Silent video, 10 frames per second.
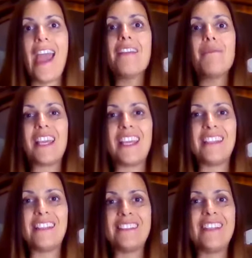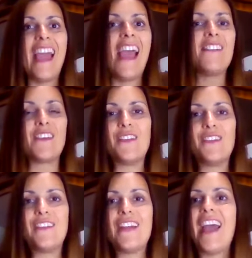and me and
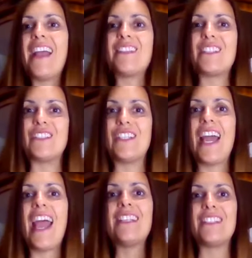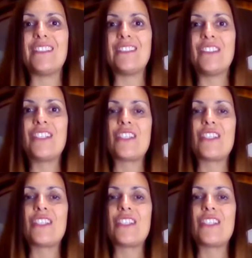you and you and you.